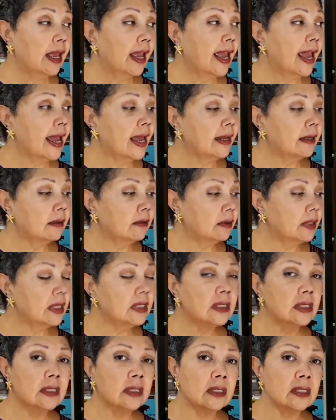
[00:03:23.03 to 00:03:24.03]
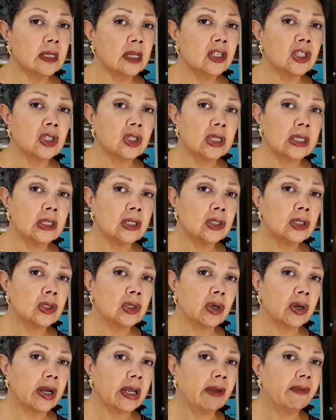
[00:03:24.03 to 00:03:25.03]
And this is essentially the
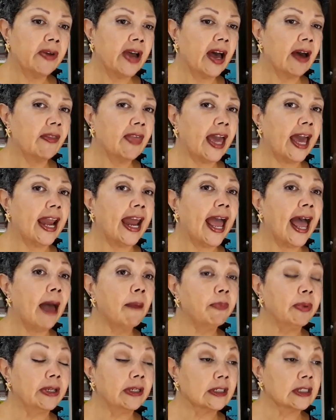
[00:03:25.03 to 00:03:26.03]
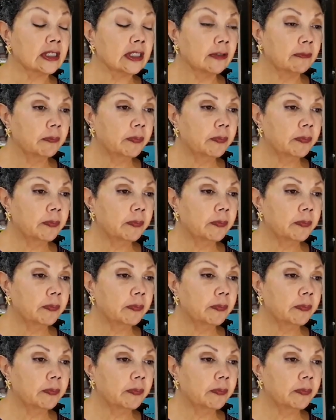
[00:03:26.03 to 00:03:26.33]
story of how that happened.